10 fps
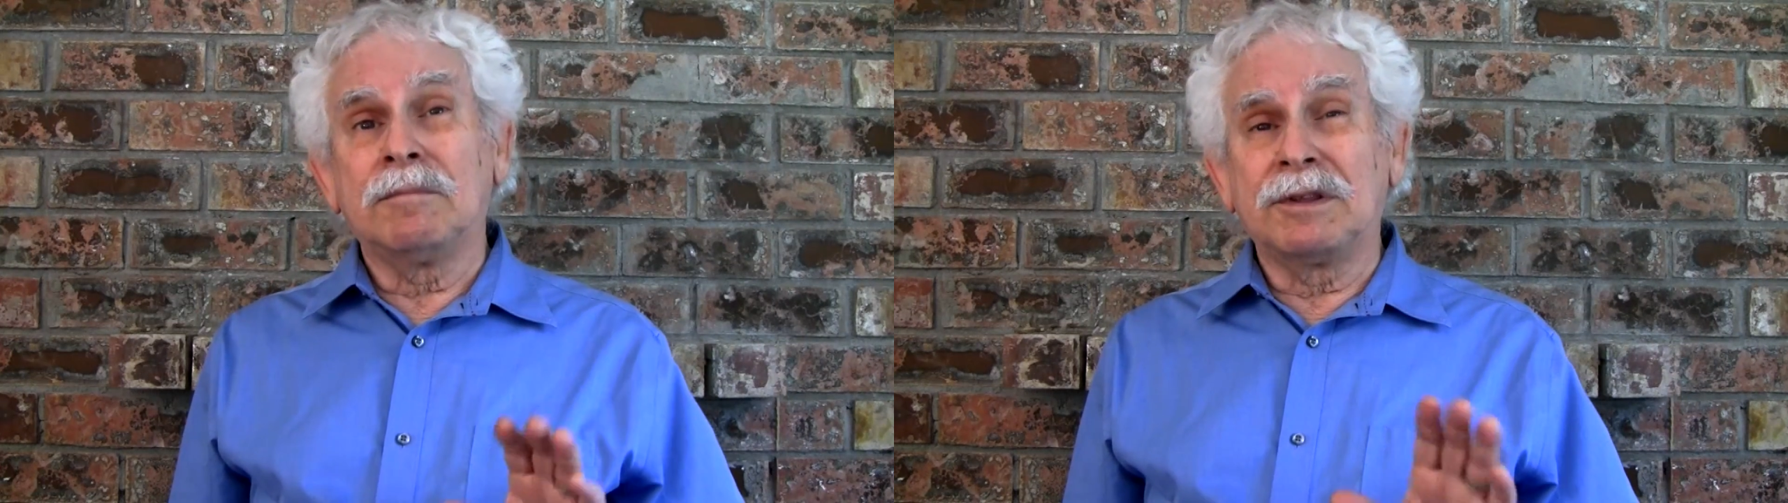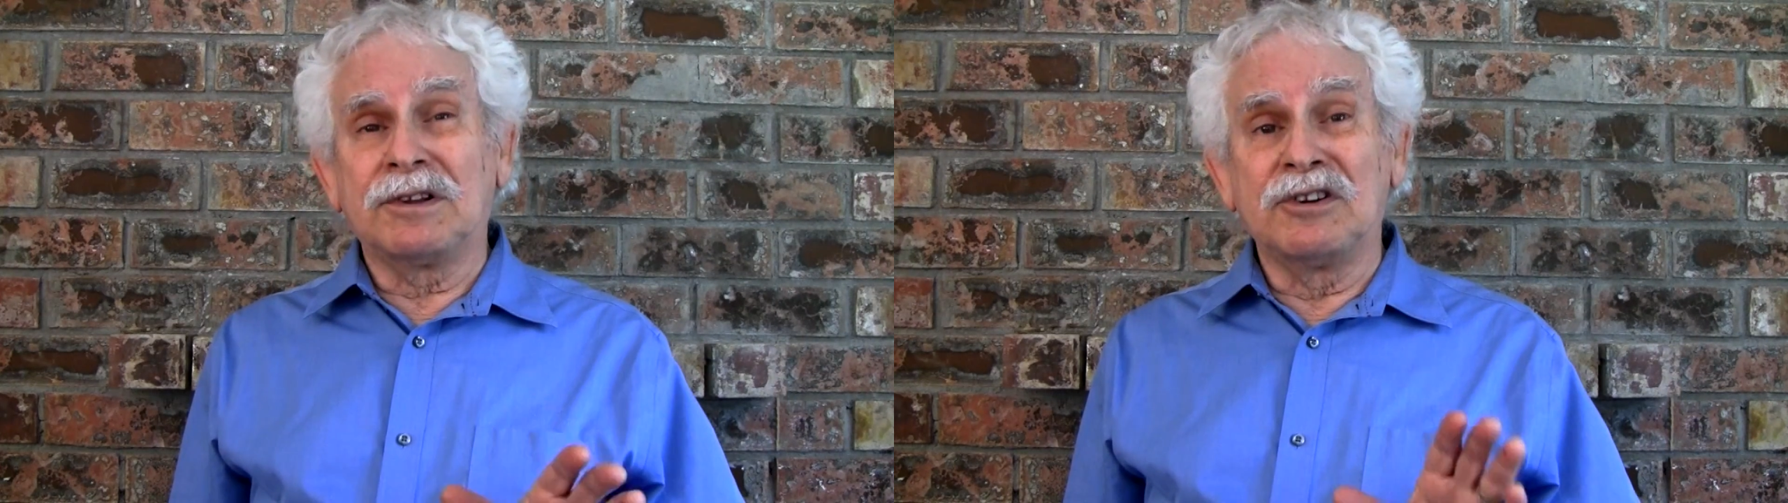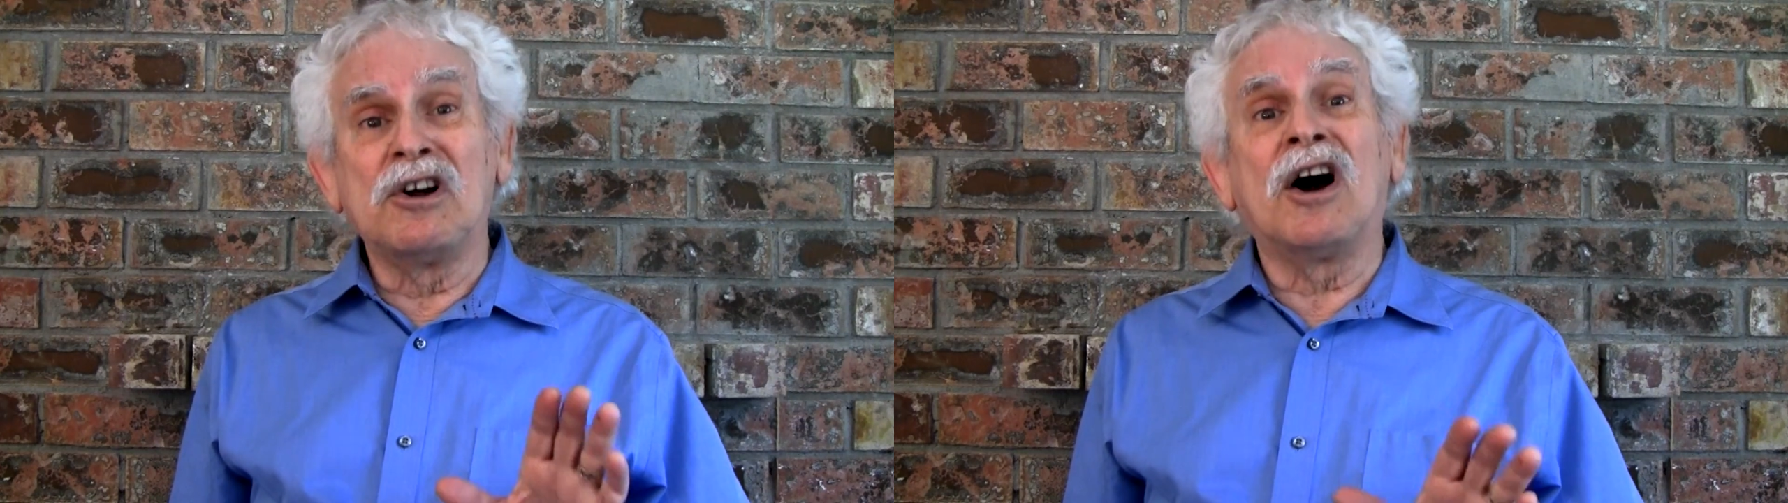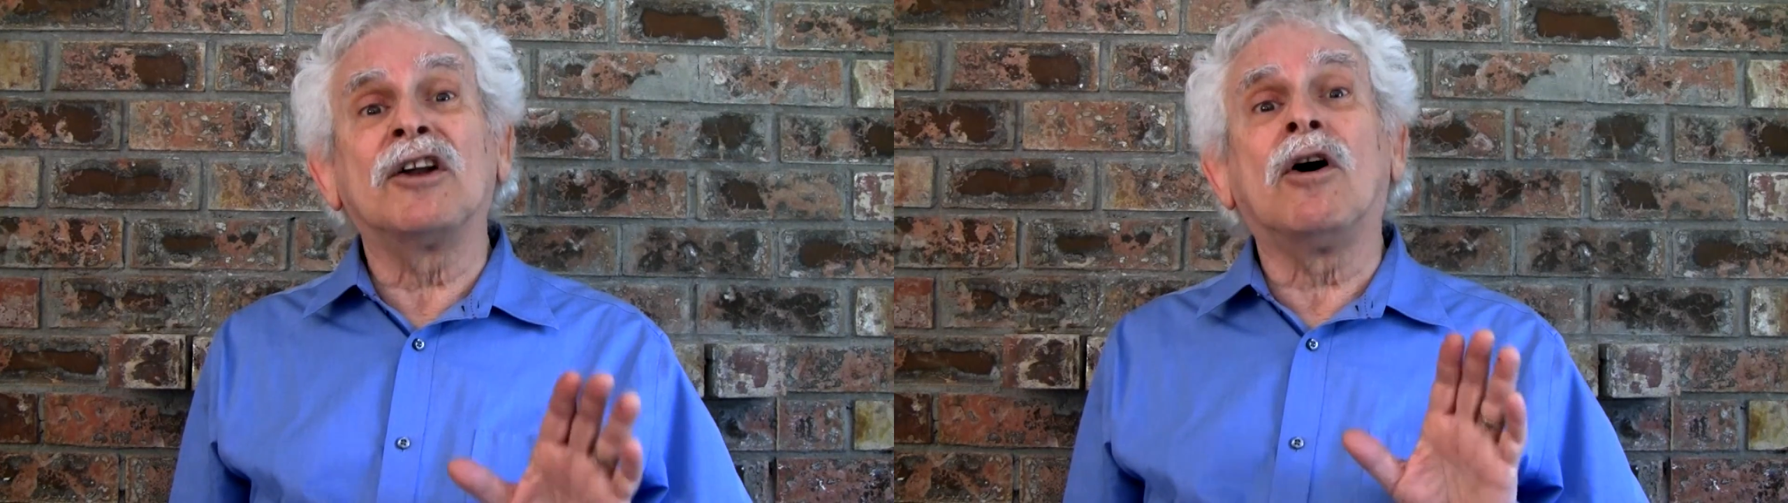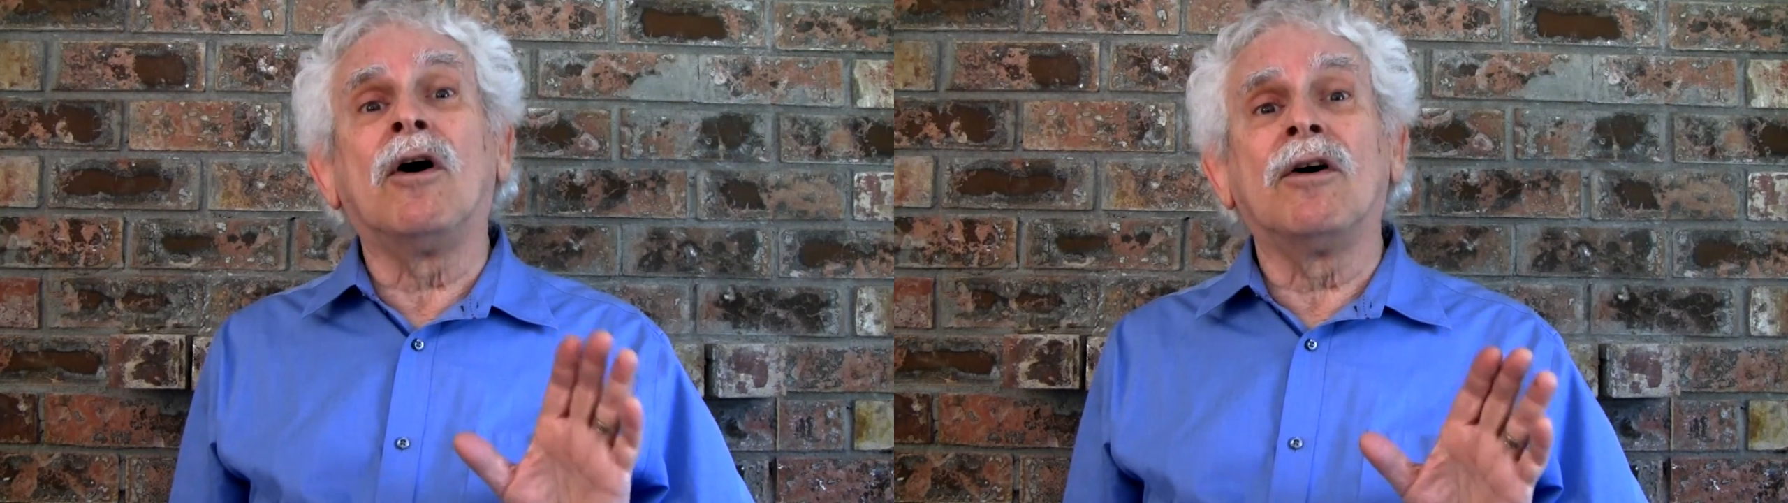but they're
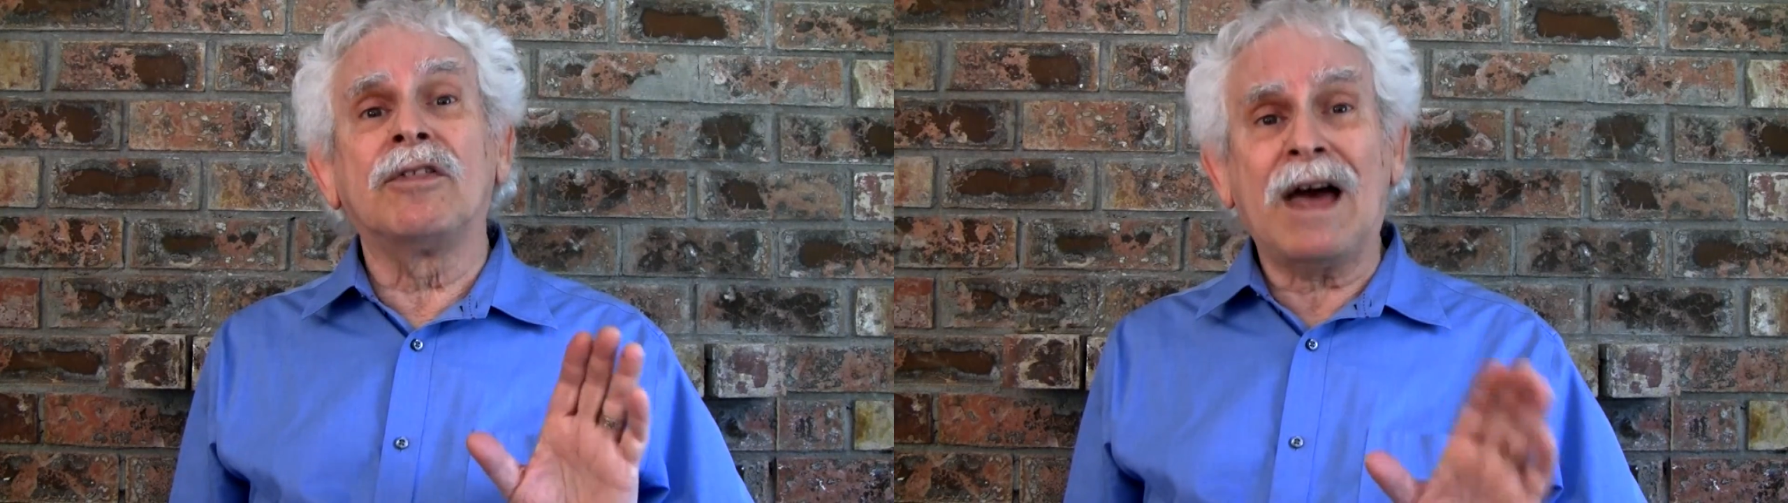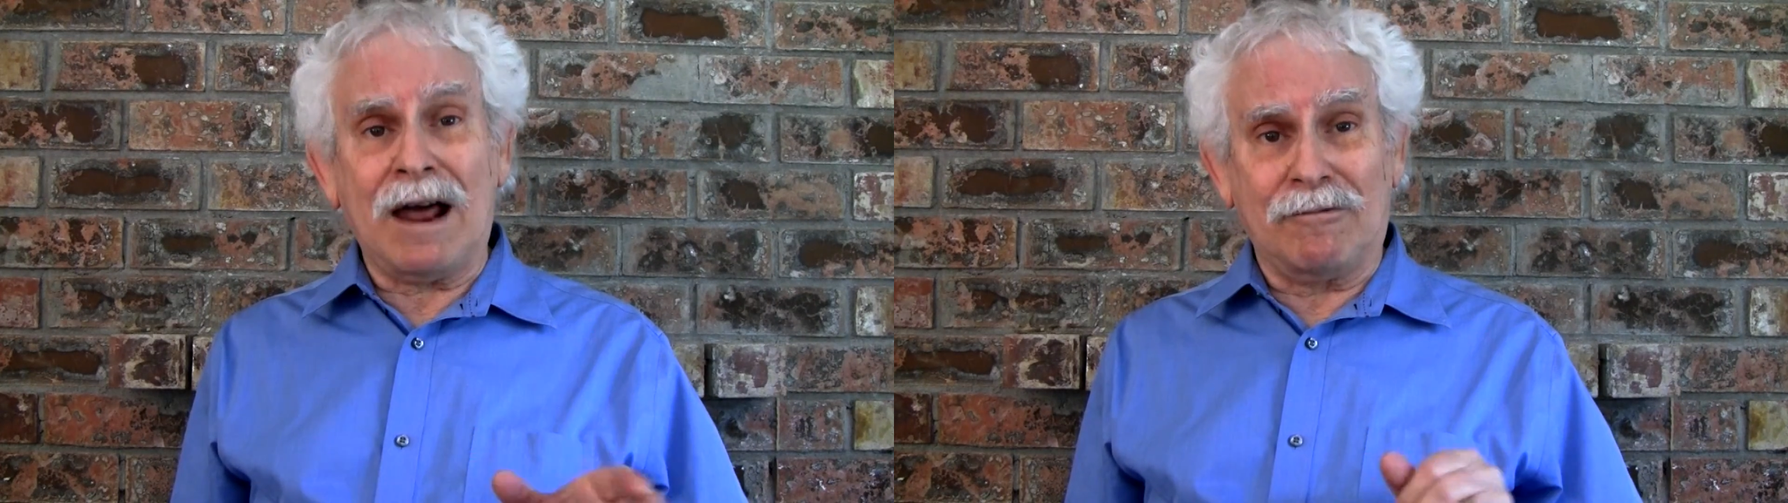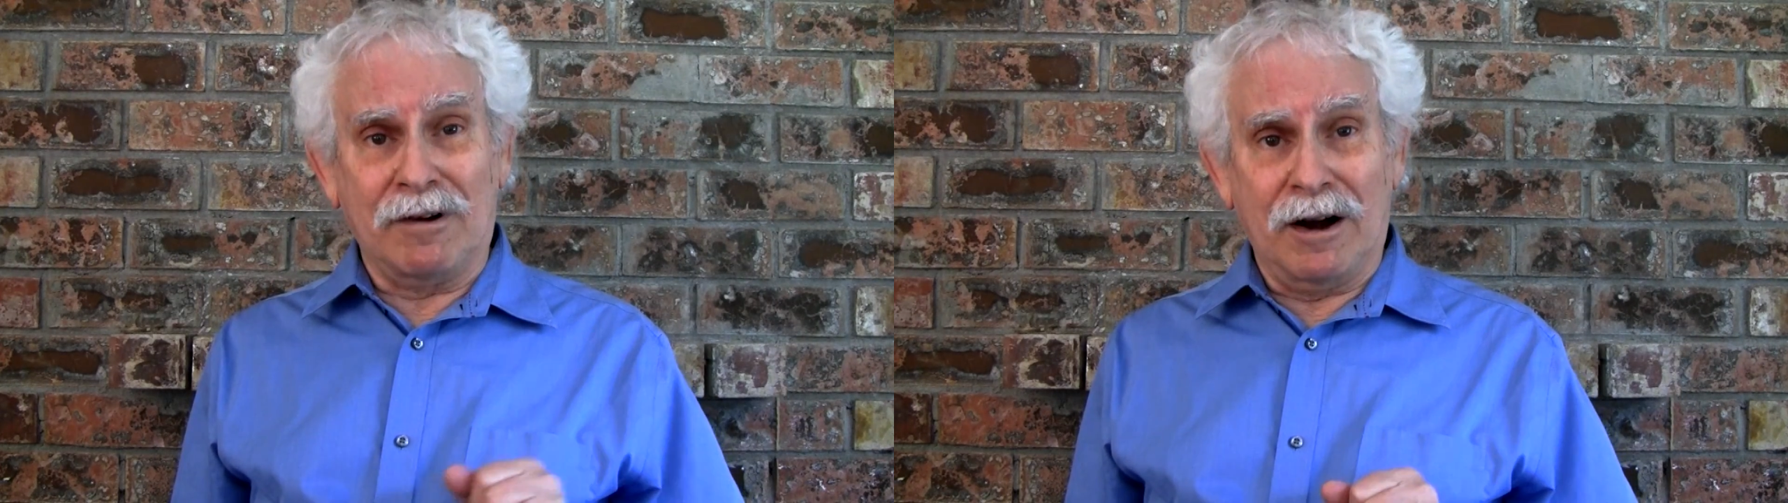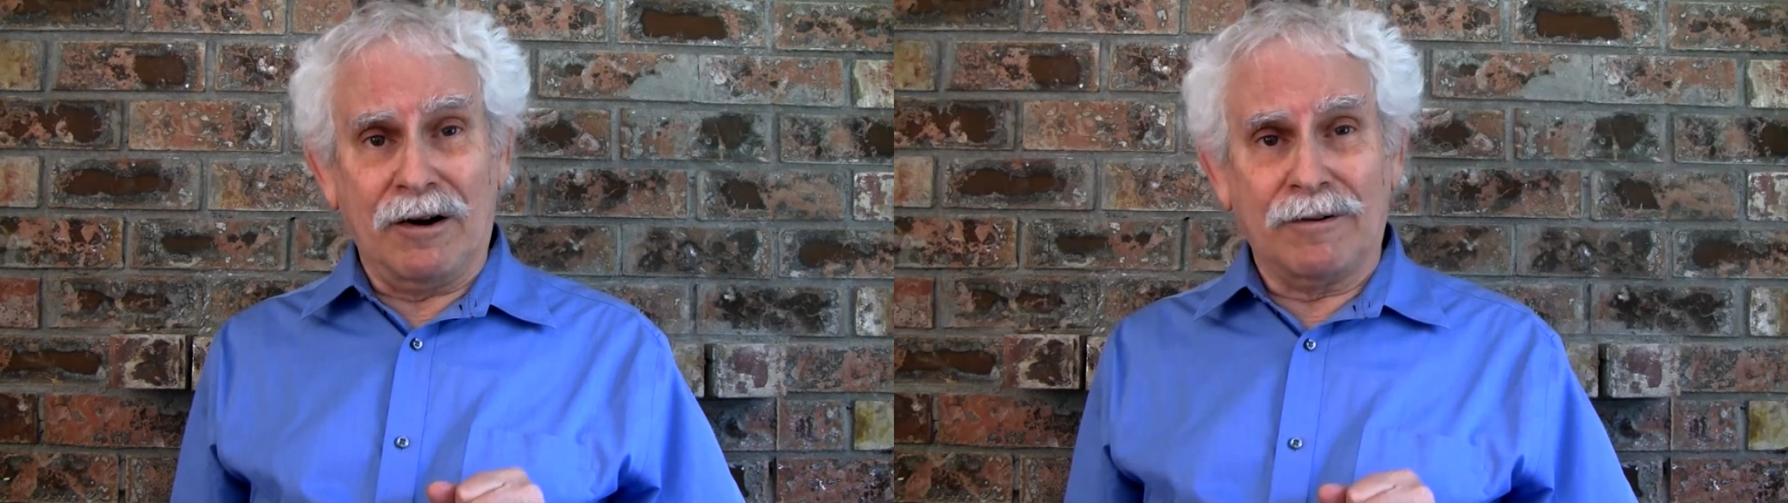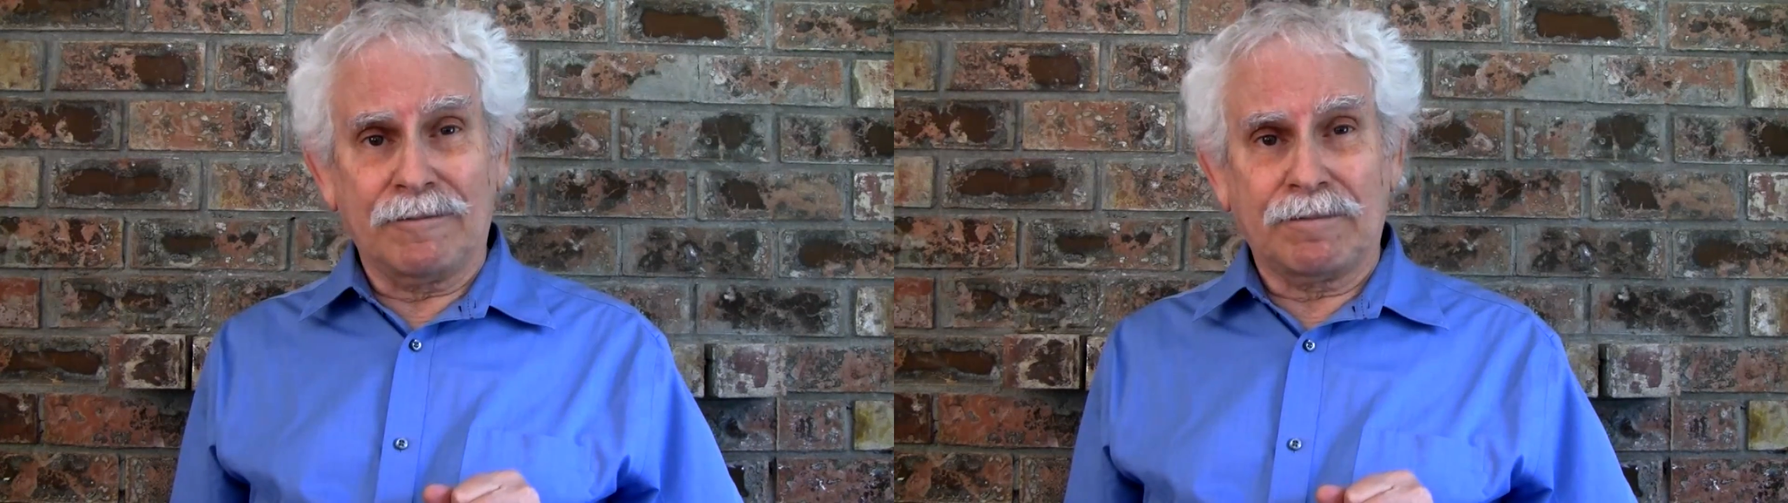not all that rare.